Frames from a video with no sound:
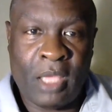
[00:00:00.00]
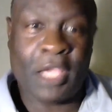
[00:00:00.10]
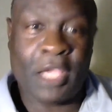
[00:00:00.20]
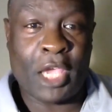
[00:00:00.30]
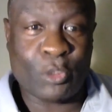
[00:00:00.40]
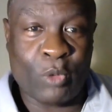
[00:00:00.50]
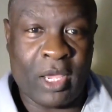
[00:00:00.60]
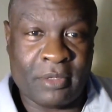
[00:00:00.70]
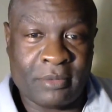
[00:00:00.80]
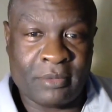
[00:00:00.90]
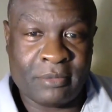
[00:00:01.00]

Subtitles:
And guess what?